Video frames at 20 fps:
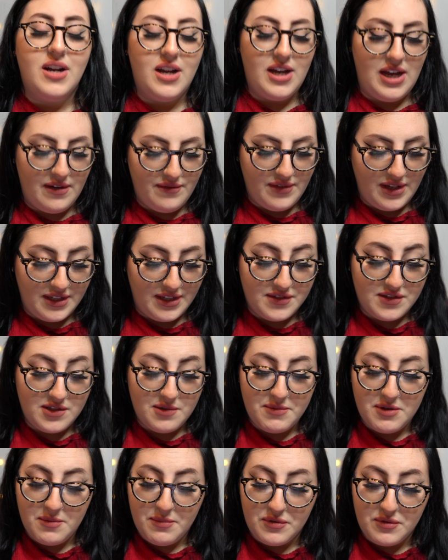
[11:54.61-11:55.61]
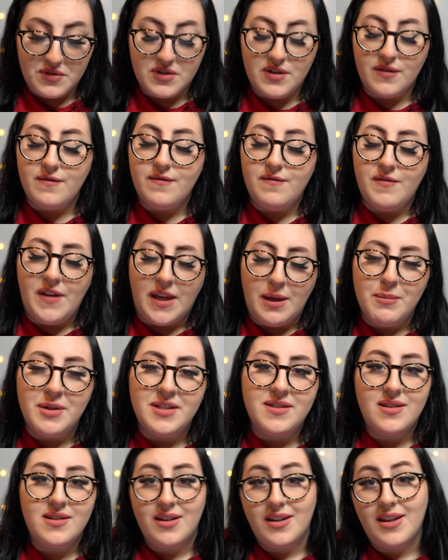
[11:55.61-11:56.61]
having some of the most
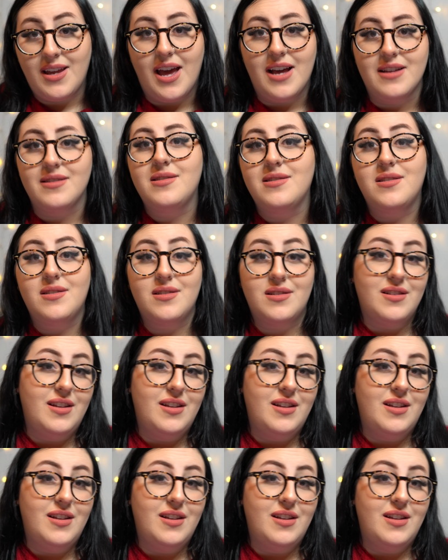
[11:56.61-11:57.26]
famous guests